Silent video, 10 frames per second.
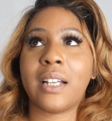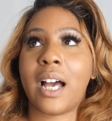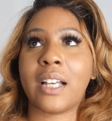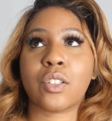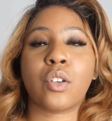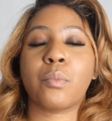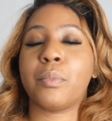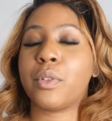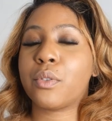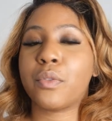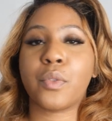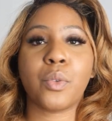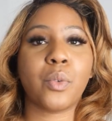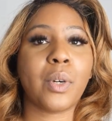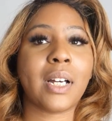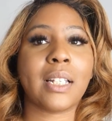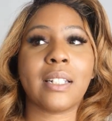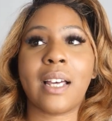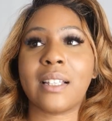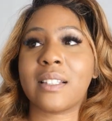as beautiful
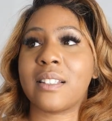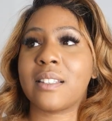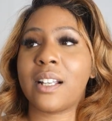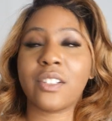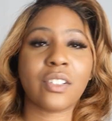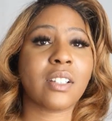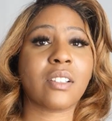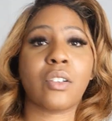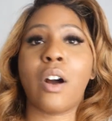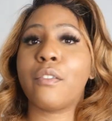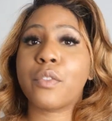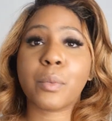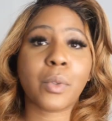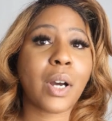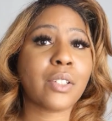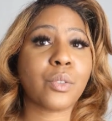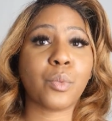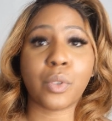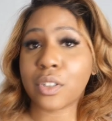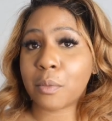and as intelligent, as uncomfortable as you
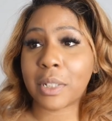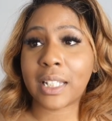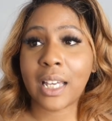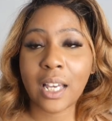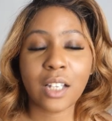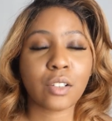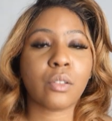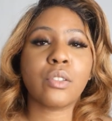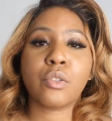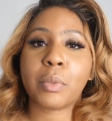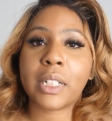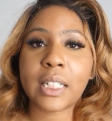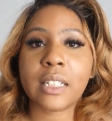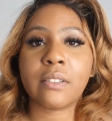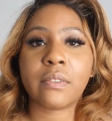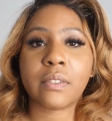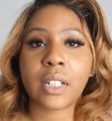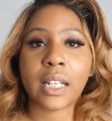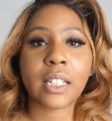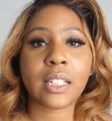want to be. As long as you believe,
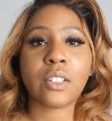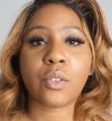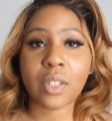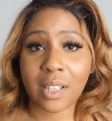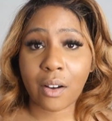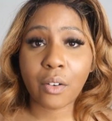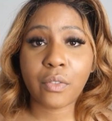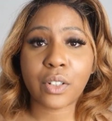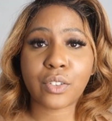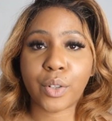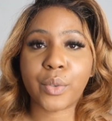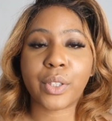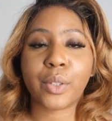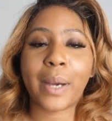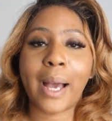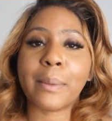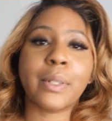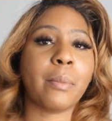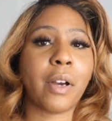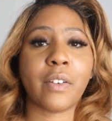like, in yourself and know that you are
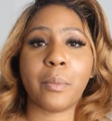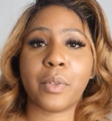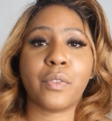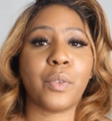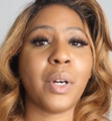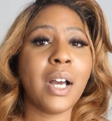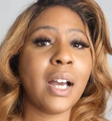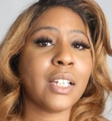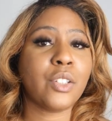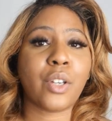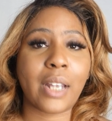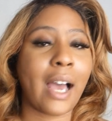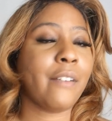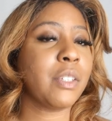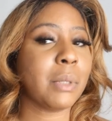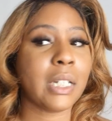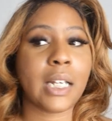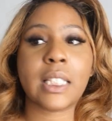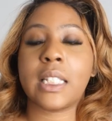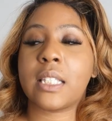absolutely perfect and beautiful, you don't have to be,
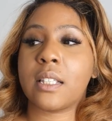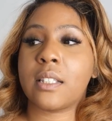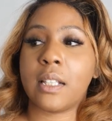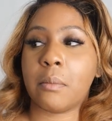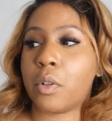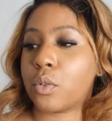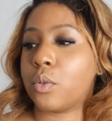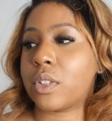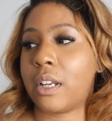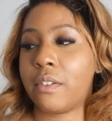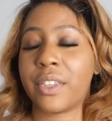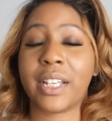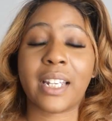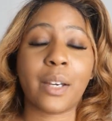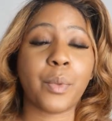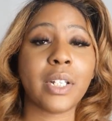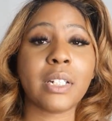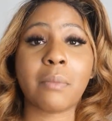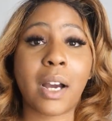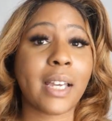like, these slim models and everything. And I
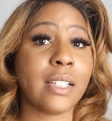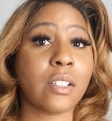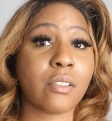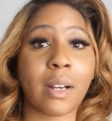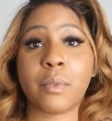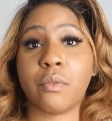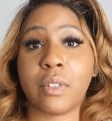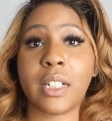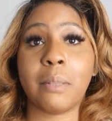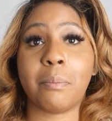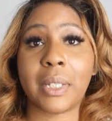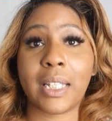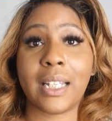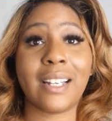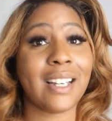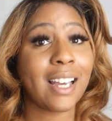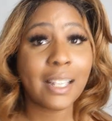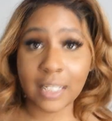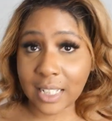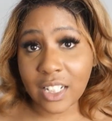wanted my Instagram to really be
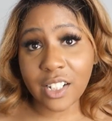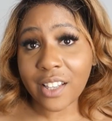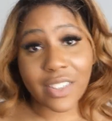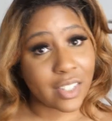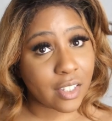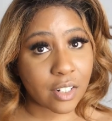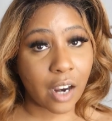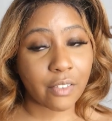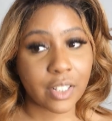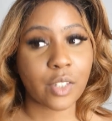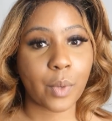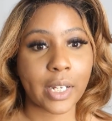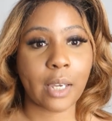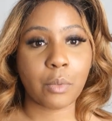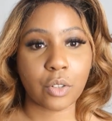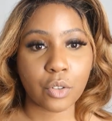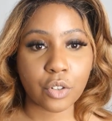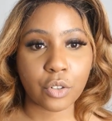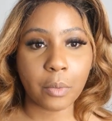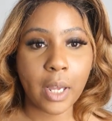essentially, like, this is a diary. This is why I came on
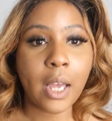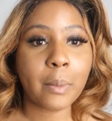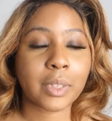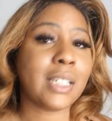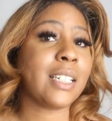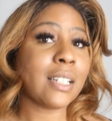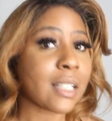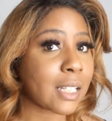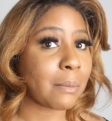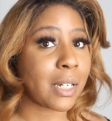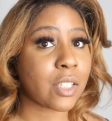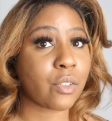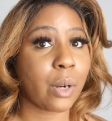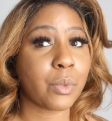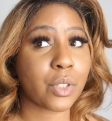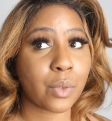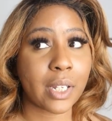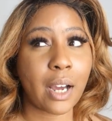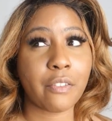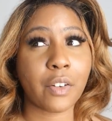YouTube, because I didn't think my Instagram was doing
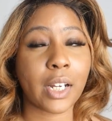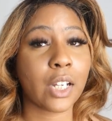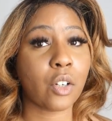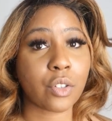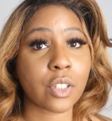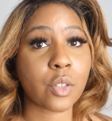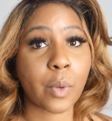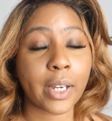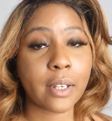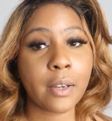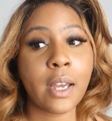it. I feel like it lost its way,